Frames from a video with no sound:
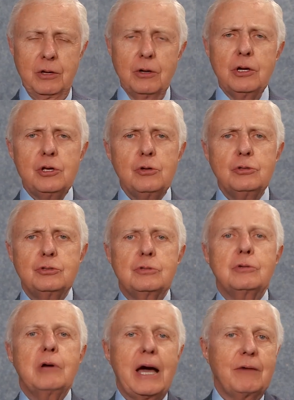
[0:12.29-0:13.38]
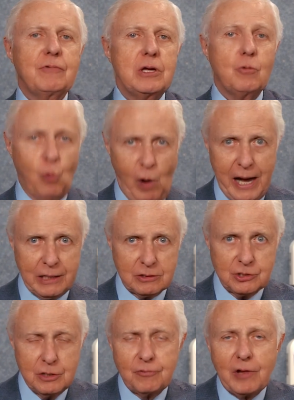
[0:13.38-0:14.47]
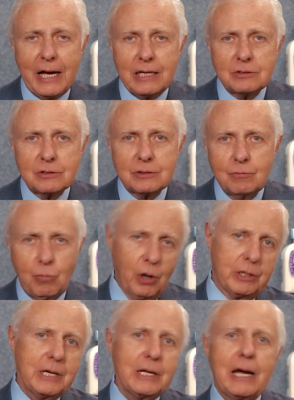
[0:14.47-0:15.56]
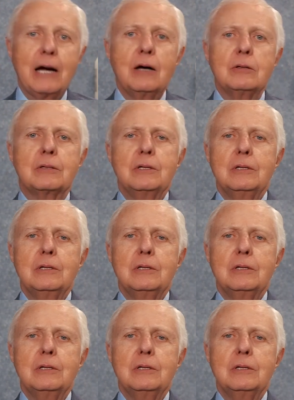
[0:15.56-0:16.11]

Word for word: You're used to having wax in a flask, boiling it out.